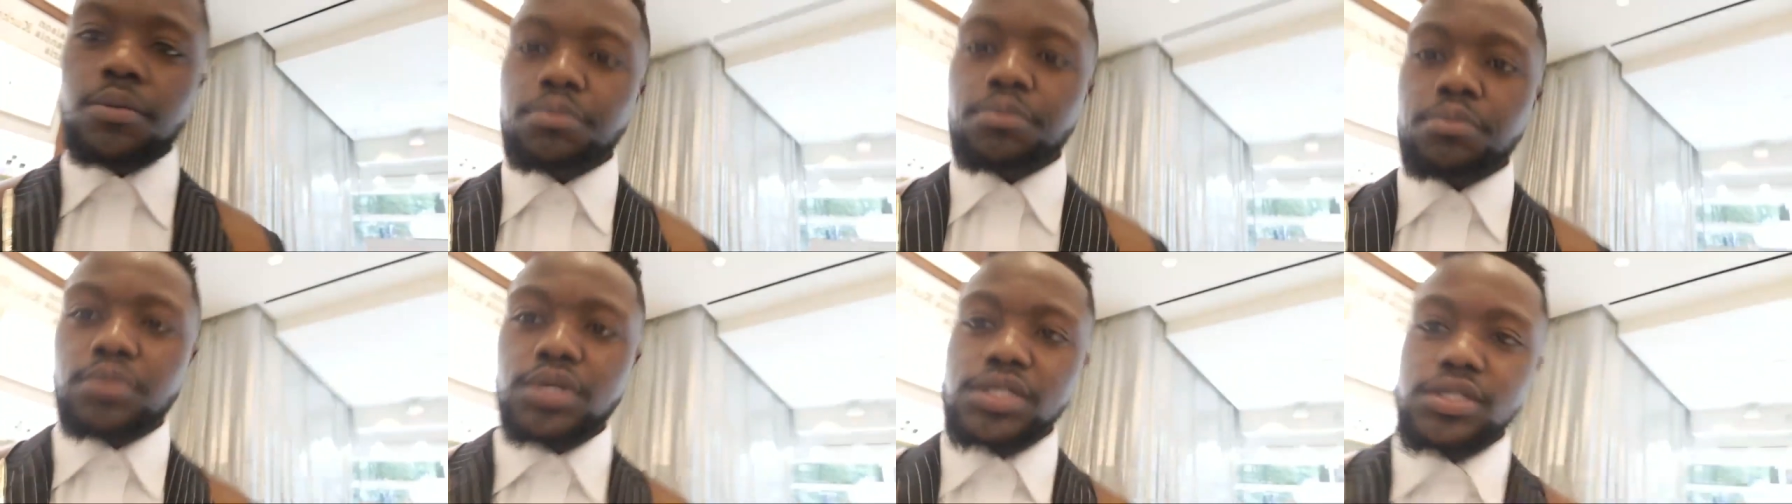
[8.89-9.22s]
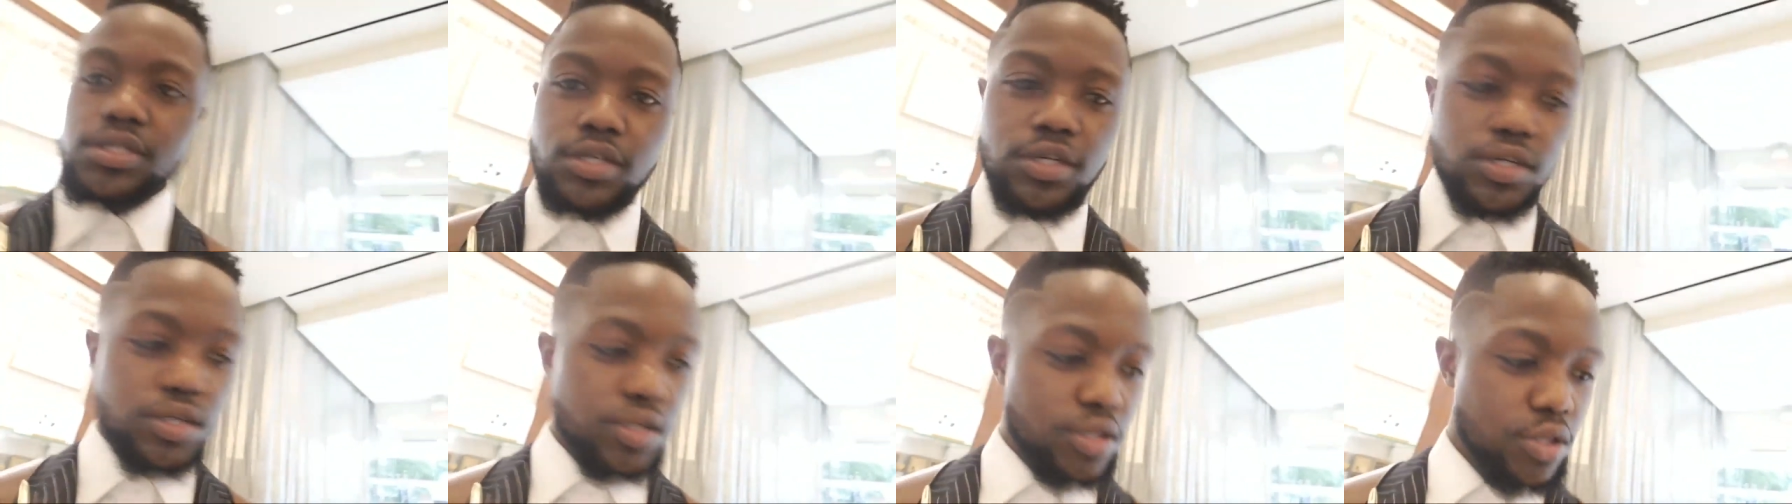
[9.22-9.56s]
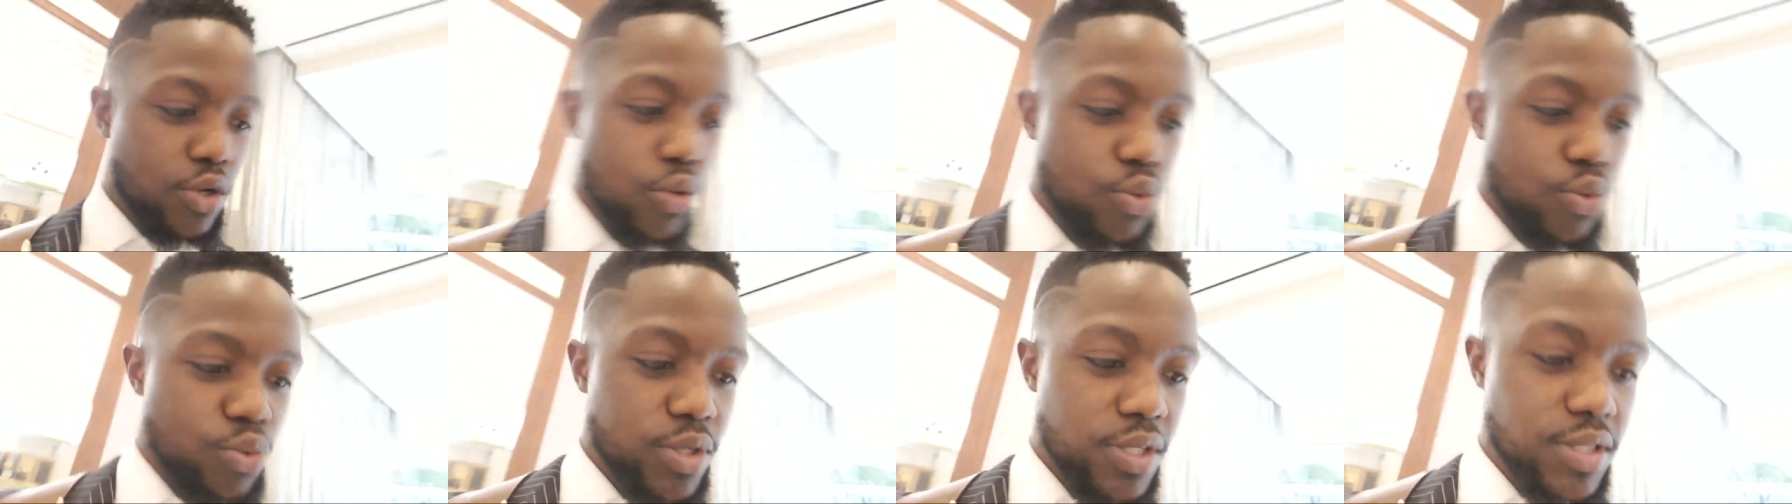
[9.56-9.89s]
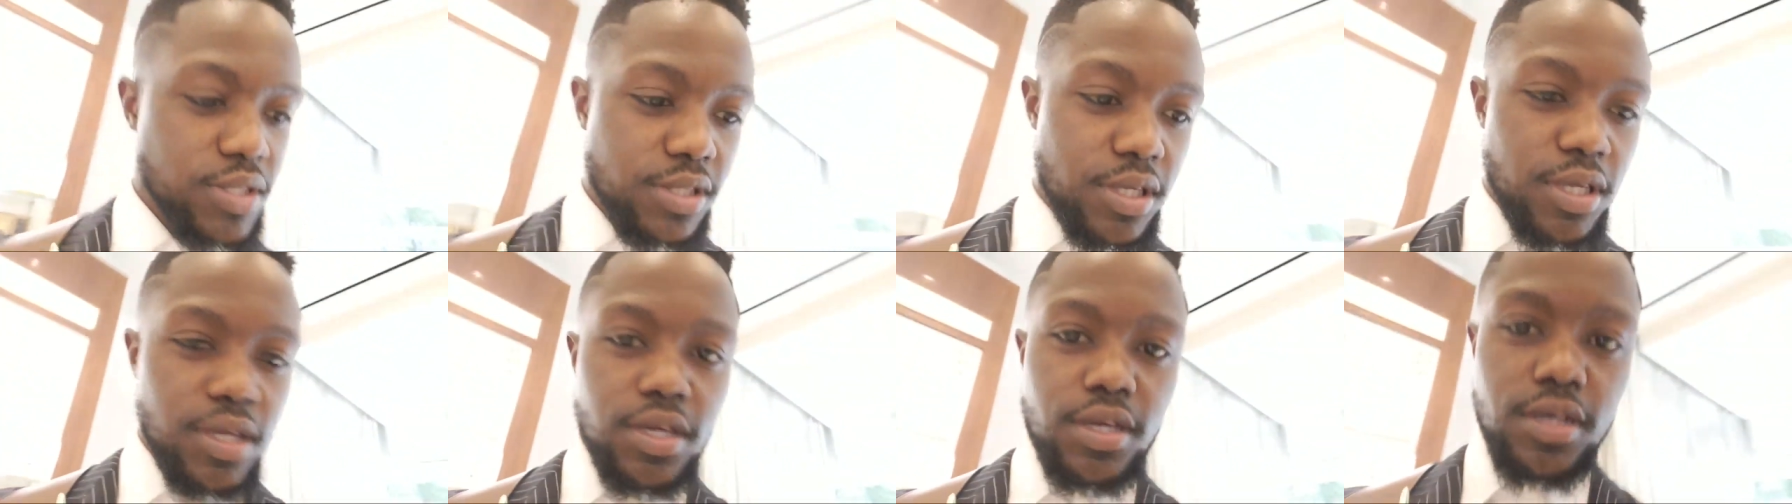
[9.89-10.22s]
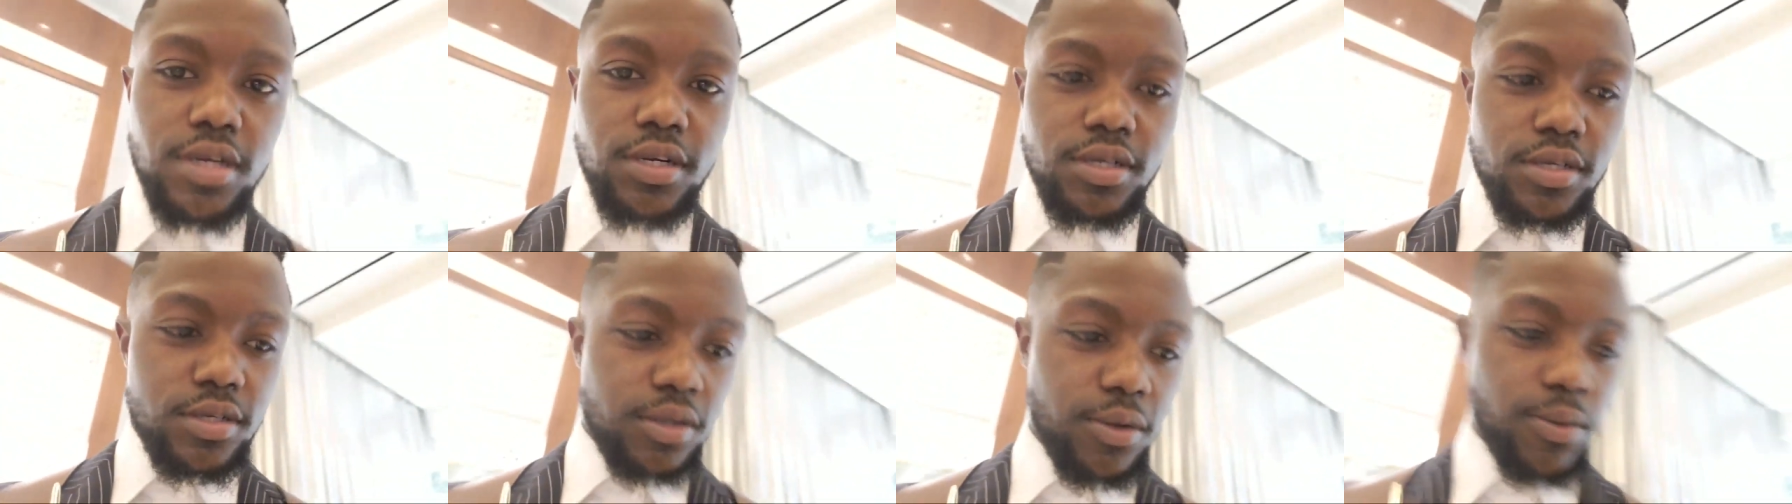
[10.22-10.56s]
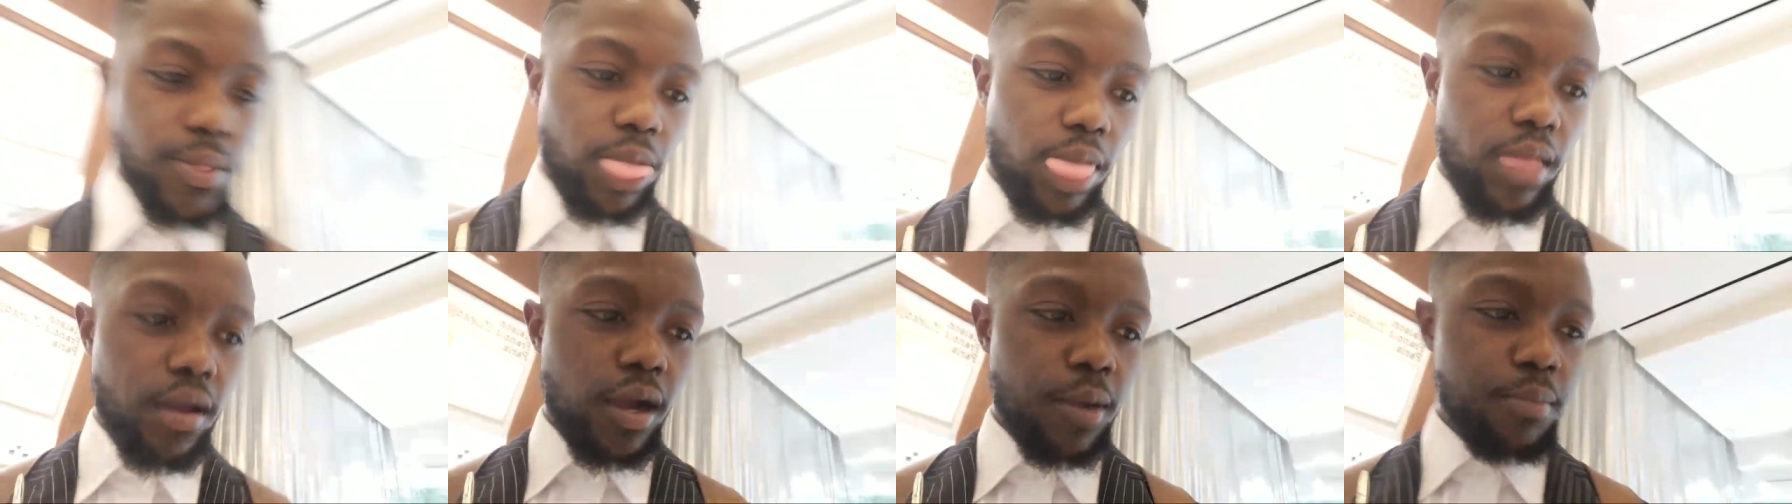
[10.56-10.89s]
Mr. Cologne is here.
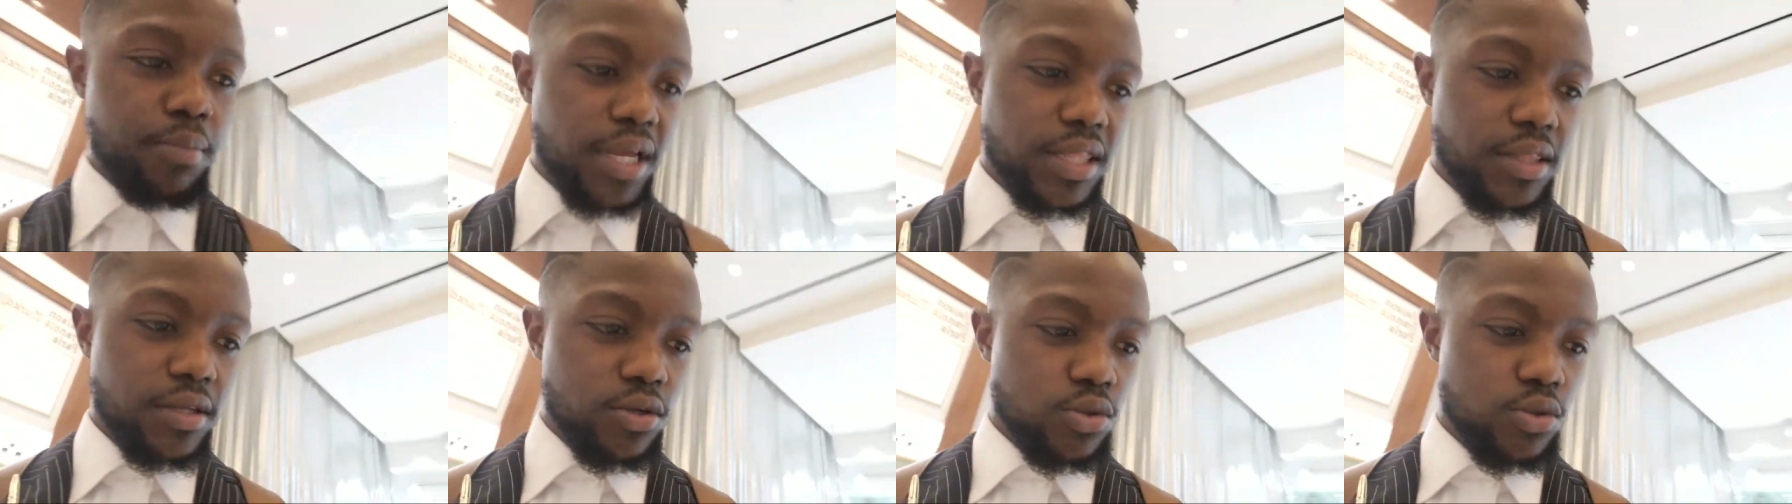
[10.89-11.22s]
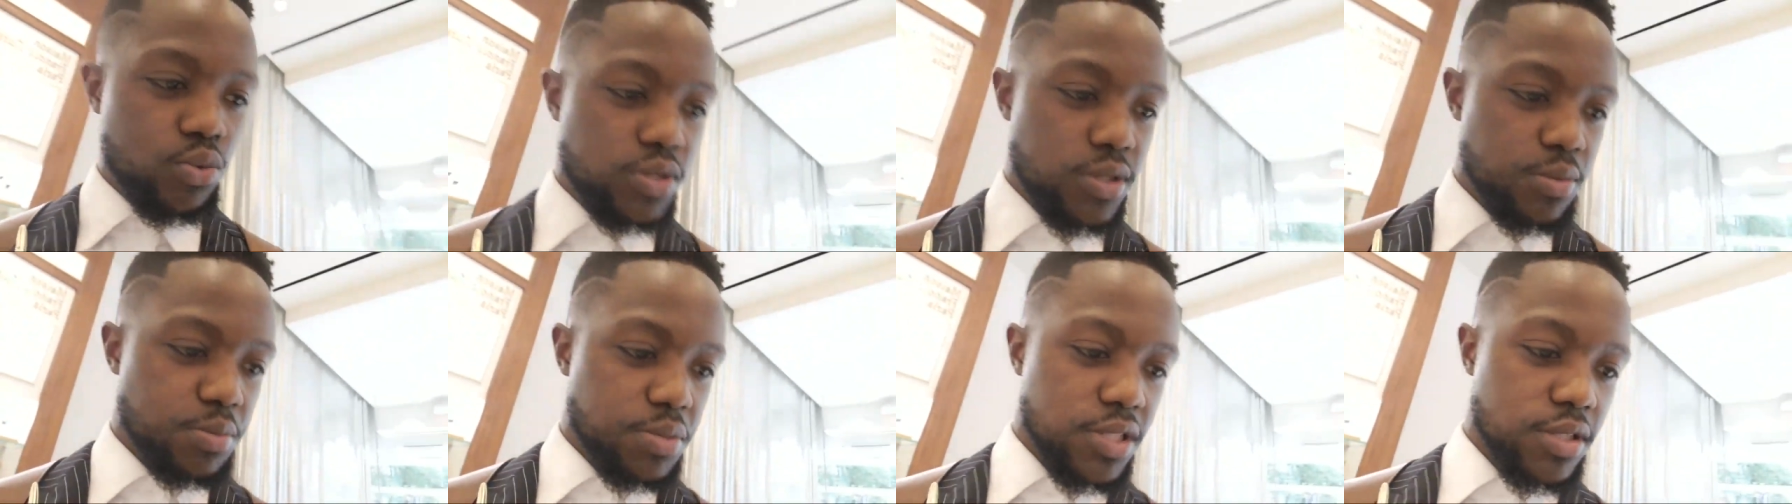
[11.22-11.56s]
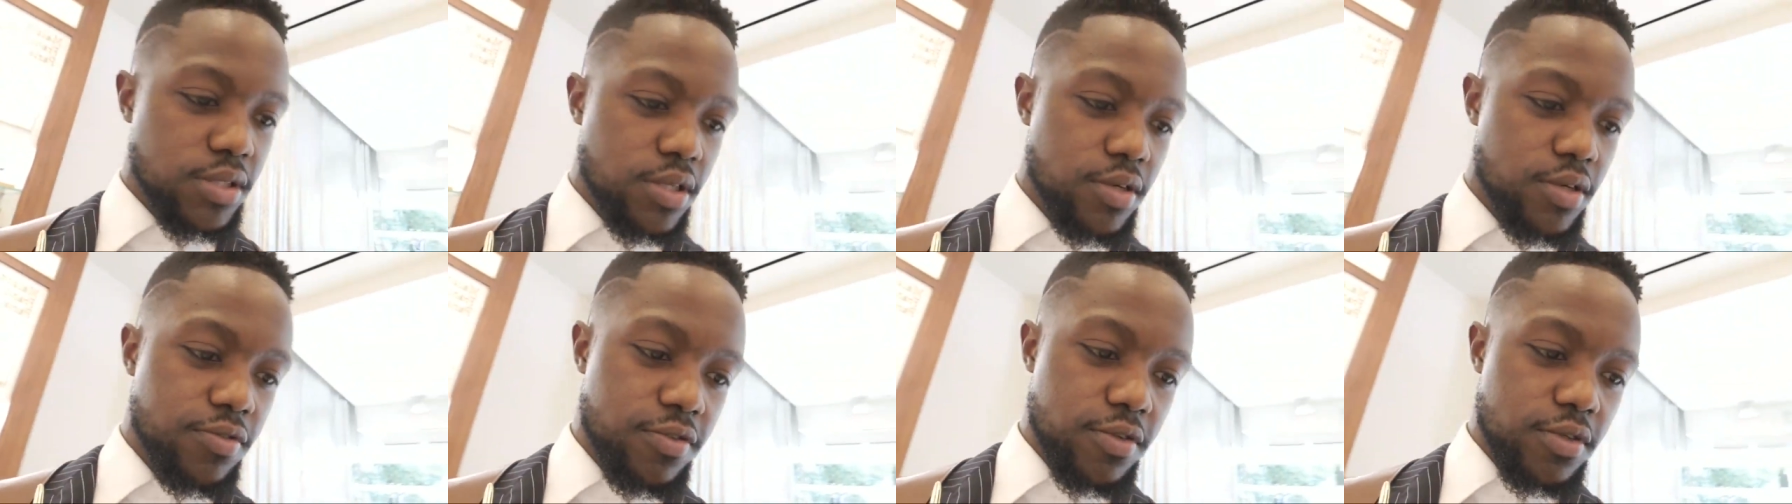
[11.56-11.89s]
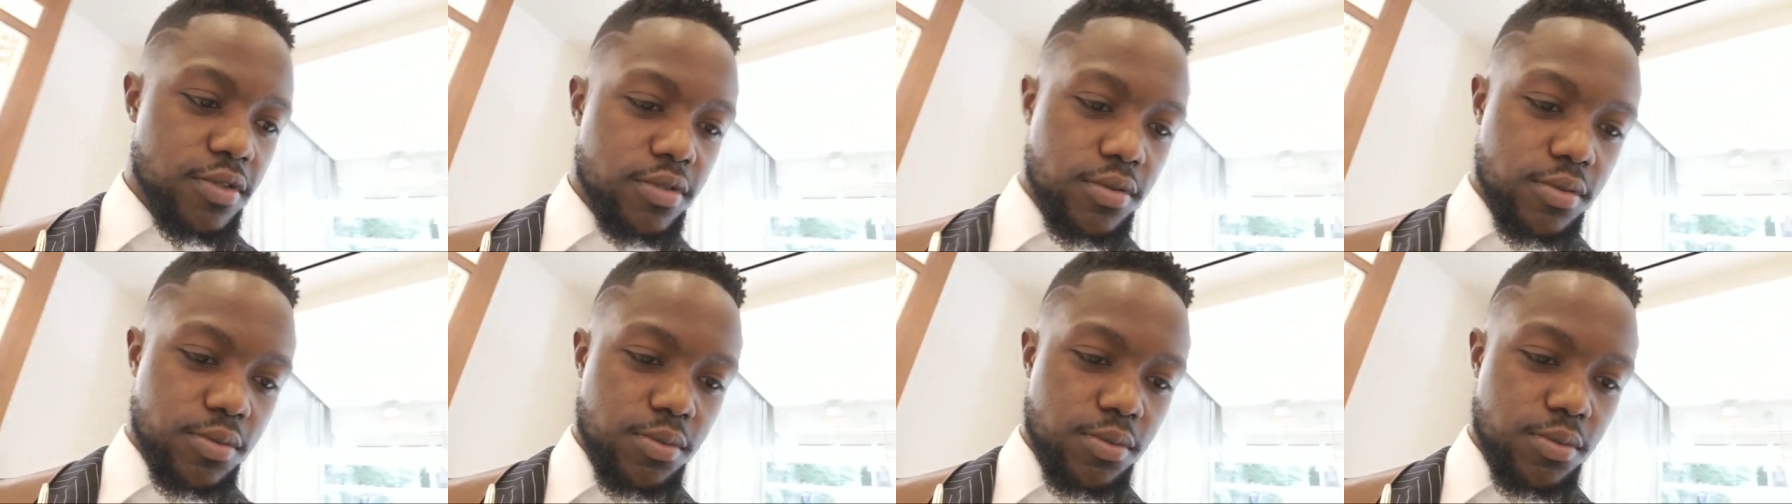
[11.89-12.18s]
I'm about to do some sniffing.